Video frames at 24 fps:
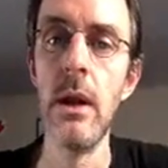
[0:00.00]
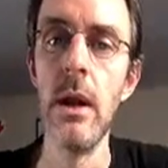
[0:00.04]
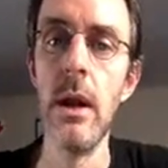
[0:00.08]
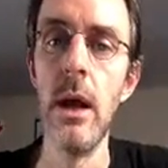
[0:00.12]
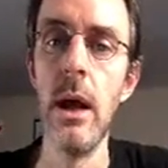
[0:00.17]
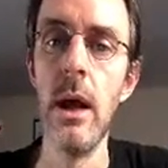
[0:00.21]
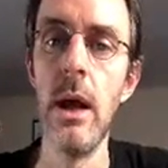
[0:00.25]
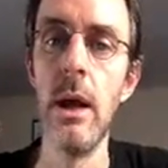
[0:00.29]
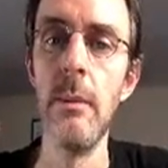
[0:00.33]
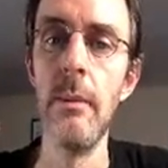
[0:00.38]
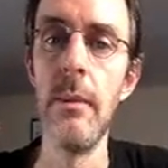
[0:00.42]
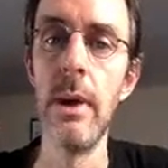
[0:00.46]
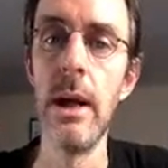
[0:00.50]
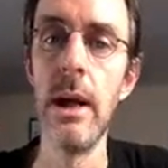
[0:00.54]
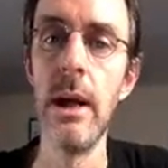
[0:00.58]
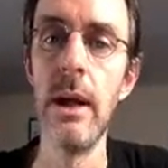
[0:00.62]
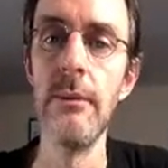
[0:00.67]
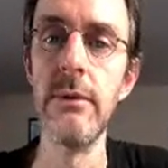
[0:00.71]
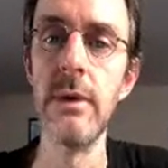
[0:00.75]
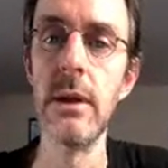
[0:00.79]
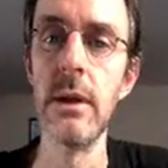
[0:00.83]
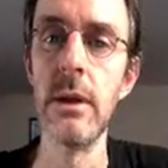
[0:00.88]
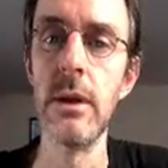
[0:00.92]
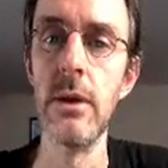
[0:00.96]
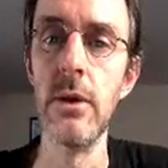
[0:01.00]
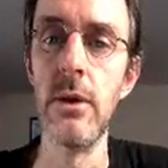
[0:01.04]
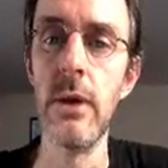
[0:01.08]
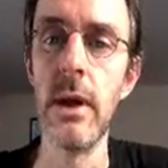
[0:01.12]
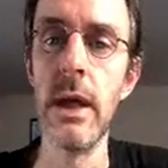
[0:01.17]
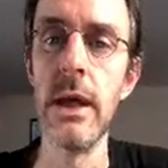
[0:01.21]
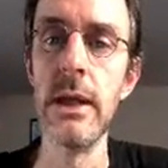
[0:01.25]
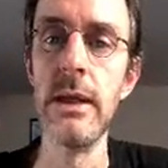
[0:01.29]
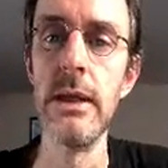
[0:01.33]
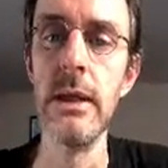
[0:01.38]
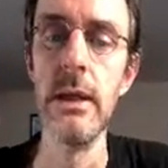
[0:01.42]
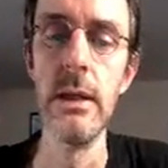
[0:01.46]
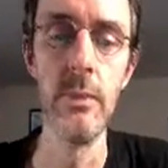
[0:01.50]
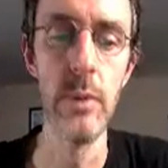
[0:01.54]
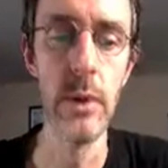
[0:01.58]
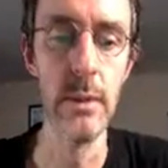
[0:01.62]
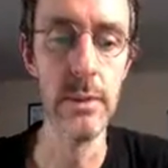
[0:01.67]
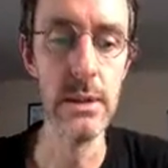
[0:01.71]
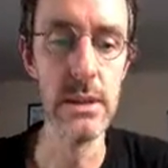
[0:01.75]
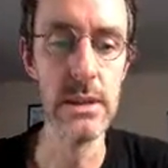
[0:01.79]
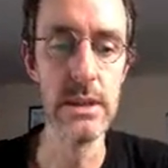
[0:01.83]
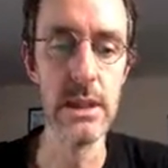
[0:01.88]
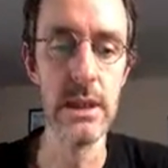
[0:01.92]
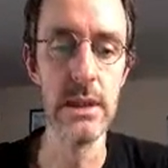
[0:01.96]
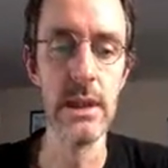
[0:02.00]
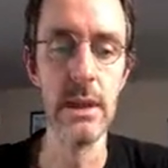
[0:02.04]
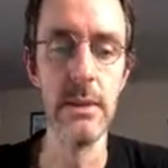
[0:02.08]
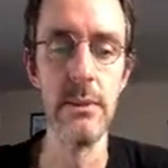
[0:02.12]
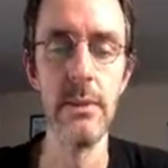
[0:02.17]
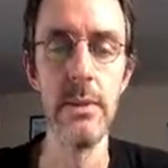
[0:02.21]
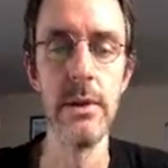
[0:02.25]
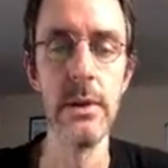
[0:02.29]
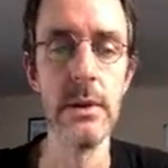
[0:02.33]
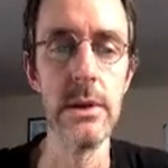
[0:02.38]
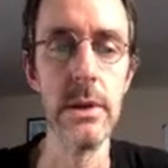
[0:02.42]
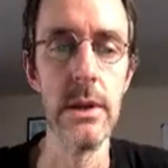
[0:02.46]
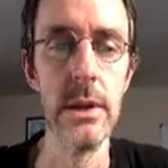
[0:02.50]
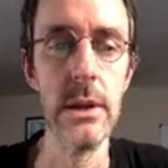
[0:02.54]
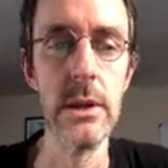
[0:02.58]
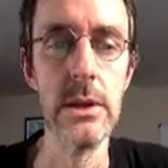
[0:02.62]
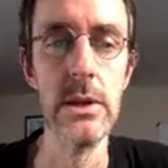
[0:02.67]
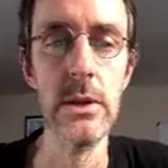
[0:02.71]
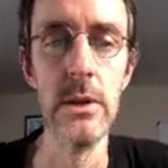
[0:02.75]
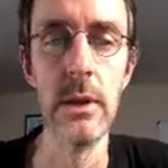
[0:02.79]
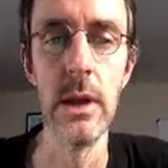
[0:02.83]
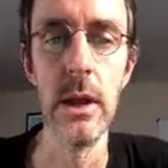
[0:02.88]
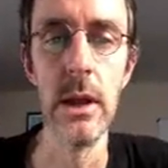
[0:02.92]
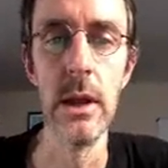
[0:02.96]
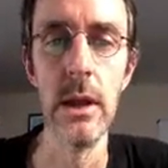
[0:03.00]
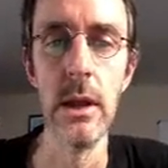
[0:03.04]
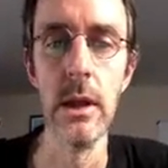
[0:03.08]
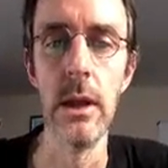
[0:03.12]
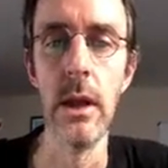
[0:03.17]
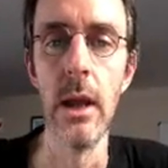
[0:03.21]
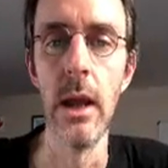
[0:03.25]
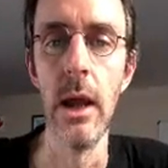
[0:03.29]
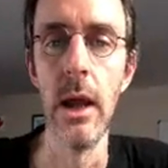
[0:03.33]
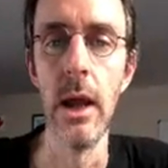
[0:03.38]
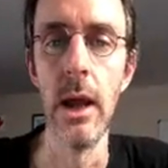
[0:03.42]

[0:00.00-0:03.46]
by having your IDE properly set up so that you can